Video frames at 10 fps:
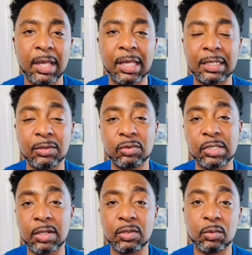and it'll
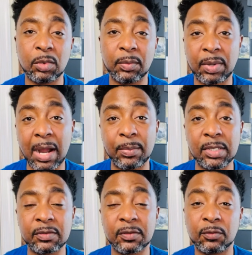tell you what
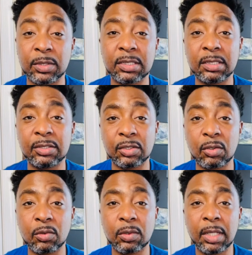properties have recently
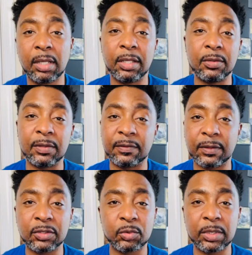sold. You can
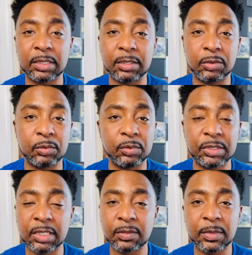filter it to do
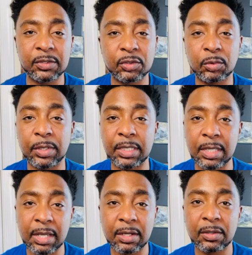6 months to a
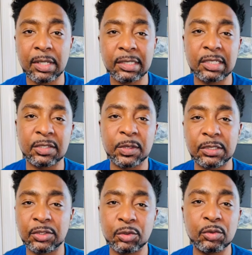year. 6
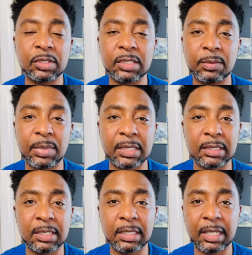months is usually the best
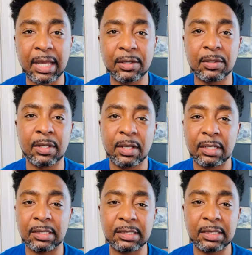indicator
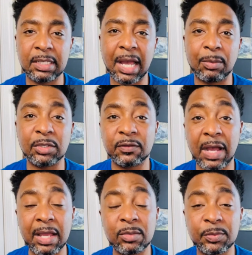to see how much
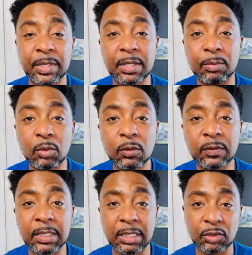volume is being
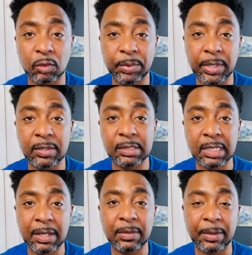moved in that short period of
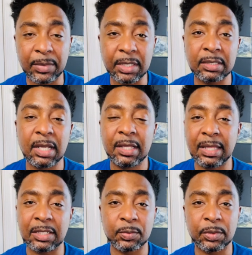time. That means
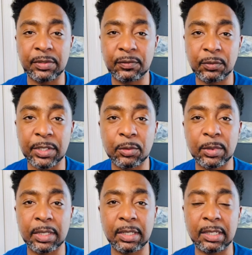that it's pretty
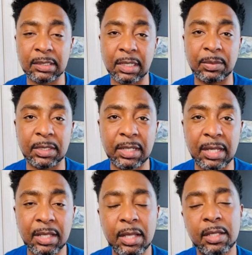frequent and it's up to
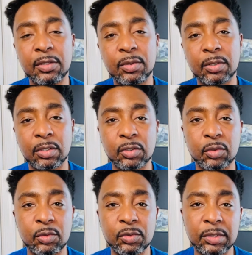date. You can also
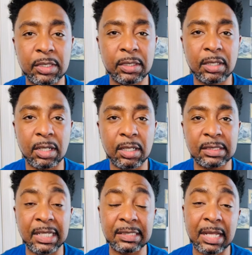use
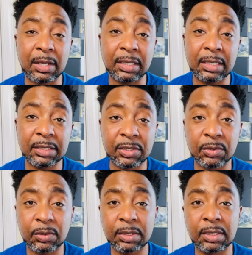sites like
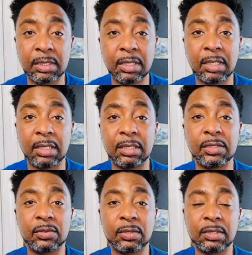ListSource.
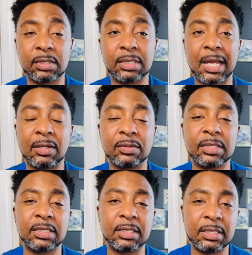ListSource is
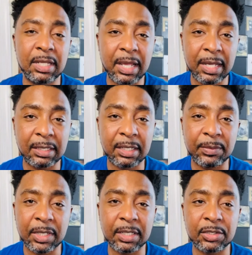outstanding
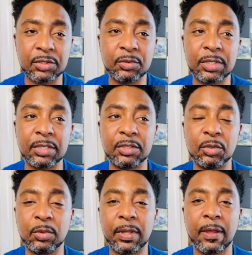because you can
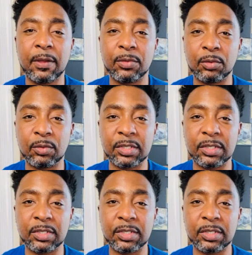do it through the